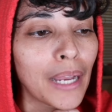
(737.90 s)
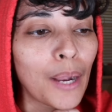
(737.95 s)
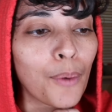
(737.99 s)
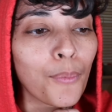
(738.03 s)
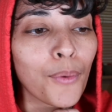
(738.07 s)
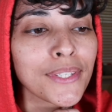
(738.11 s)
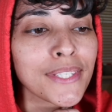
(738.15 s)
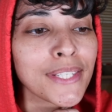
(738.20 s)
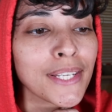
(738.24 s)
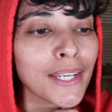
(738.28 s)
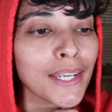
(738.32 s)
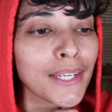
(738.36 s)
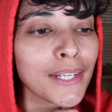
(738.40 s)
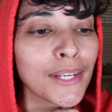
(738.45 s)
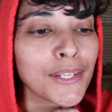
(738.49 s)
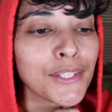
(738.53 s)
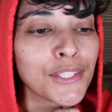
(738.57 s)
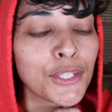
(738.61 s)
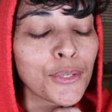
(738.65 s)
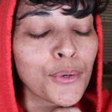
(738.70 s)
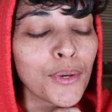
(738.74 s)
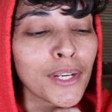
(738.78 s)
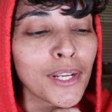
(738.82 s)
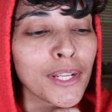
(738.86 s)
I wasn't gonna
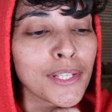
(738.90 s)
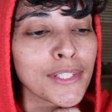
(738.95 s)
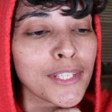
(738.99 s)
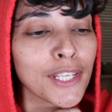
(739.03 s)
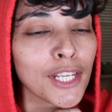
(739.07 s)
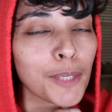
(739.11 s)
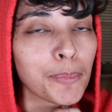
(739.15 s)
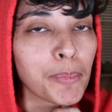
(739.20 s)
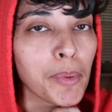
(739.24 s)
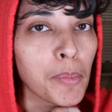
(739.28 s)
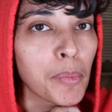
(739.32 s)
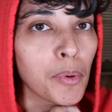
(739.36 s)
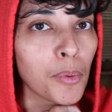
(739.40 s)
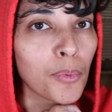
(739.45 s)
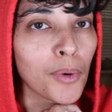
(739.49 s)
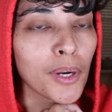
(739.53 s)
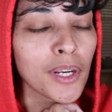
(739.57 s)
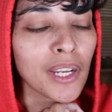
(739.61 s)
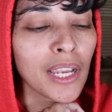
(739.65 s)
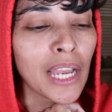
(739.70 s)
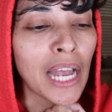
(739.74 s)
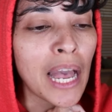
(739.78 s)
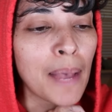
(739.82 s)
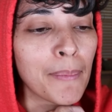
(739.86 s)
do it until people
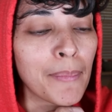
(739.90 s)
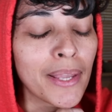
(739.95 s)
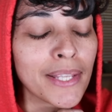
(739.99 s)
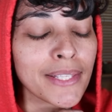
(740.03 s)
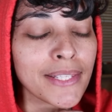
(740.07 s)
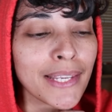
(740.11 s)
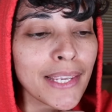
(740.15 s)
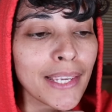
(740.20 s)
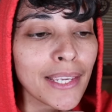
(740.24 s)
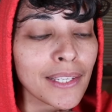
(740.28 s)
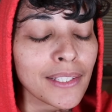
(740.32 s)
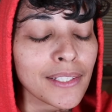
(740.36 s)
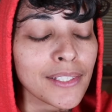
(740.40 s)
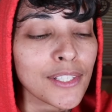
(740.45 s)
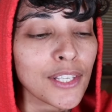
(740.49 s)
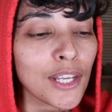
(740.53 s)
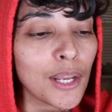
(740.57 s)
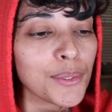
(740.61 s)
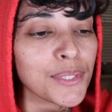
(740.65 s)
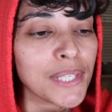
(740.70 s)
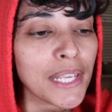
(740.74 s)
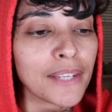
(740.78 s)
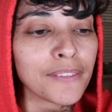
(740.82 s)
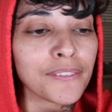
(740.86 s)
were commenting, so
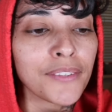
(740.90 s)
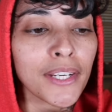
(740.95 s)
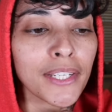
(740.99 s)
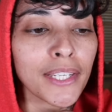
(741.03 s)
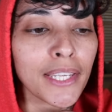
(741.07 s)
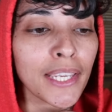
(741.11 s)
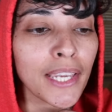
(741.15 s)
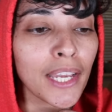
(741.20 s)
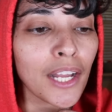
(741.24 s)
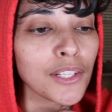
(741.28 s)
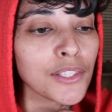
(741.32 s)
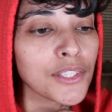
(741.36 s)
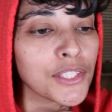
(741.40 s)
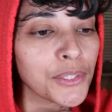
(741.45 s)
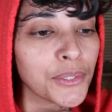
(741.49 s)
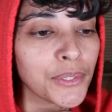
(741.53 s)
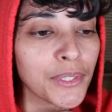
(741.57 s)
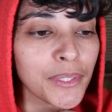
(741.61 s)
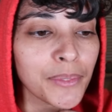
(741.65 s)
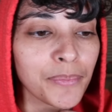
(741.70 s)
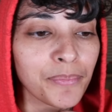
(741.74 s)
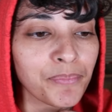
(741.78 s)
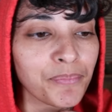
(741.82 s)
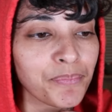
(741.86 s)
I was like, fuck yeah, I'll do
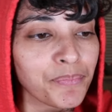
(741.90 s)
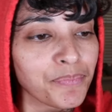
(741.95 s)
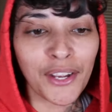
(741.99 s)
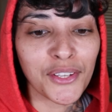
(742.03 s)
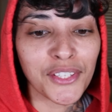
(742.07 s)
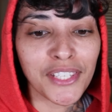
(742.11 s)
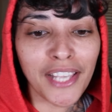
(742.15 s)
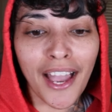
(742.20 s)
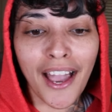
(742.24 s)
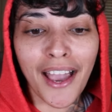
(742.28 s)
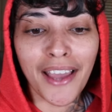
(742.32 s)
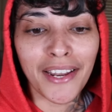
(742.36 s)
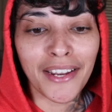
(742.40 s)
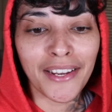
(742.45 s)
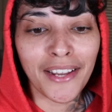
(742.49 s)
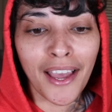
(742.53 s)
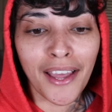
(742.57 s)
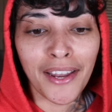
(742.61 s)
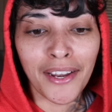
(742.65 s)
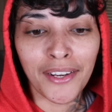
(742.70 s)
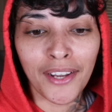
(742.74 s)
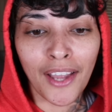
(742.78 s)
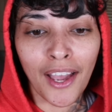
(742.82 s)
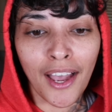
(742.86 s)
it. It goes on and
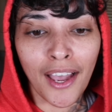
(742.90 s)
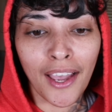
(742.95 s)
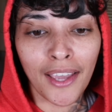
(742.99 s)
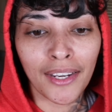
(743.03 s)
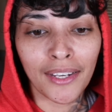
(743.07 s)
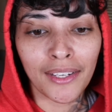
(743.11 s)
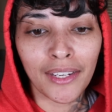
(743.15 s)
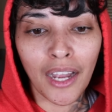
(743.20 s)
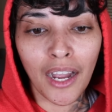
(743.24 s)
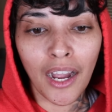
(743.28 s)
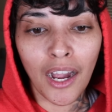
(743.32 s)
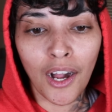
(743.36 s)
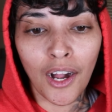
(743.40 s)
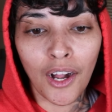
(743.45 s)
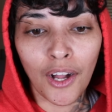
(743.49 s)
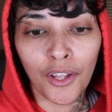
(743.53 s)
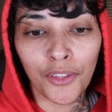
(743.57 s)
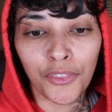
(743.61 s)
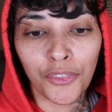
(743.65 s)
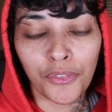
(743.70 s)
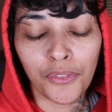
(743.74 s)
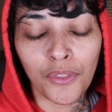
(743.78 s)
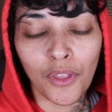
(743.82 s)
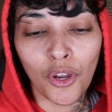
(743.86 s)
on and on
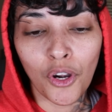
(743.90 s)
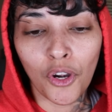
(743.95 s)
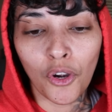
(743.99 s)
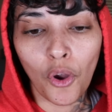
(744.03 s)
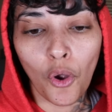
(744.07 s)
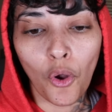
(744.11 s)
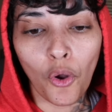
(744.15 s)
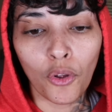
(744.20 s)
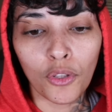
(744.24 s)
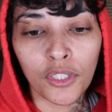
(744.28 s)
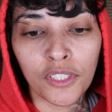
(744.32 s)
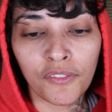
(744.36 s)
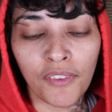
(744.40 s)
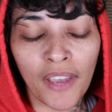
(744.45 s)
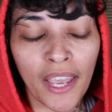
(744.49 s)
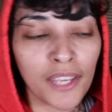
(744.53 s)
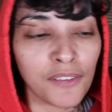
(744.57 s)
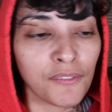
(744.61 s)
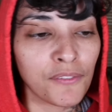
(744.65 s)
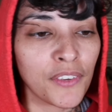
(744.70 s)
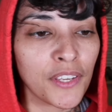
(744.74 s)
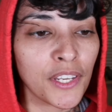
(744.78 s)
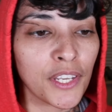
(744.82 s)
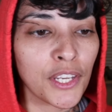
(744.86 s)
all her old
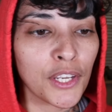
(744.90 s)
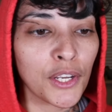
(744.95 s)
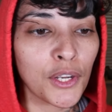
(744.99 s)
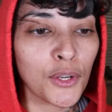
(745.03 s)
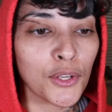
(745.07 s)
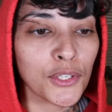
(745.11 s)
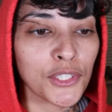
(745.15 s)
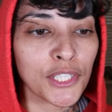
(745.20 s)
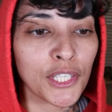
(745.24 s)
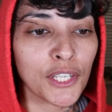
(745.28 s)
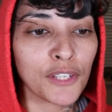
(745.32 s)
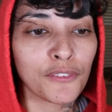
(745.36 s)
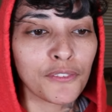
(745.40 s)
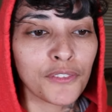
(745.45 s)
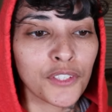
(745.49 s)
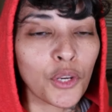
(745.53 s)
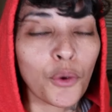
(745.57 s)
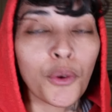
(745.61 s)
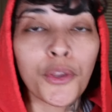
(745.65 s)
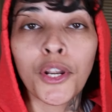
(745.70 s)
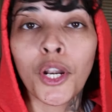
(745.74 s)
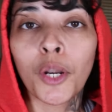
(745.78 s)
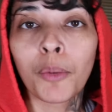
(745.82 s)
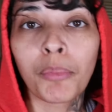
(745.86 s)
Vine videos of
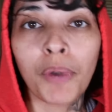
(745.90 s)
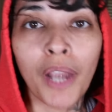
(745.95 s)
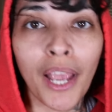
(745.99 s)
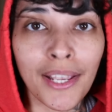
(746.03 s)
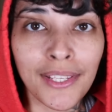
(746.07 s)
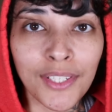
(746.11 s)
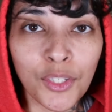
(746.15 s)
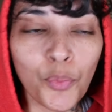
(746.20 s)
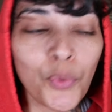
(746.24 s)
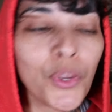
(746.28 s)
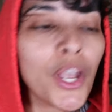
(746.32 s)
showing her breasts.